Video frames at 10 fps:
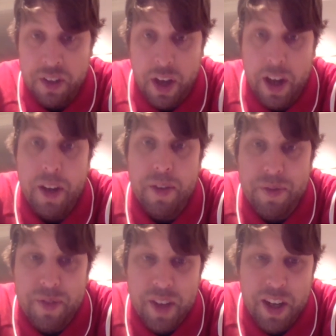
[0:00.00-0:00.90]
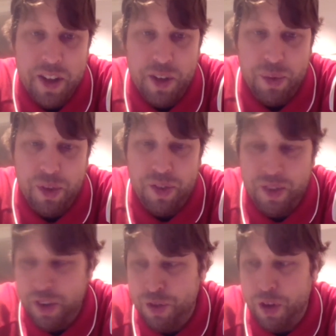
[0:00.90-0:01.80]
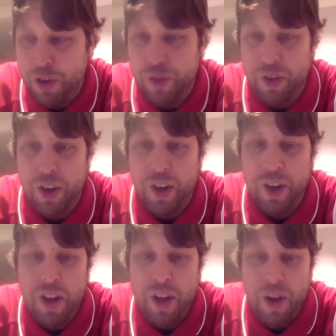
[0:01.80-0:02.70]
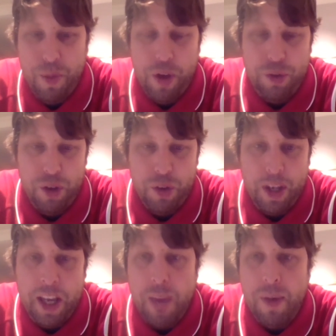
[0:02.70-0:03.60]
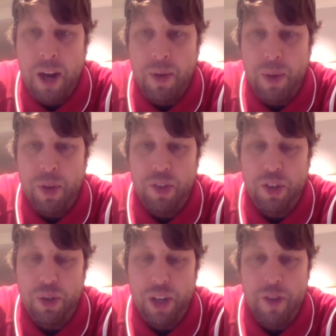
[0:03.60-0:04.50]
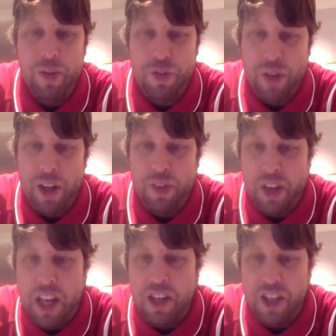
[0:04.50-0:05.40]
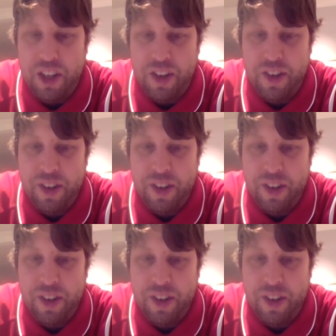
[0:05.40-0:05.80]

diet. And this was a struggle for her. As soon as we came back, we went to Korean restaurants and Indian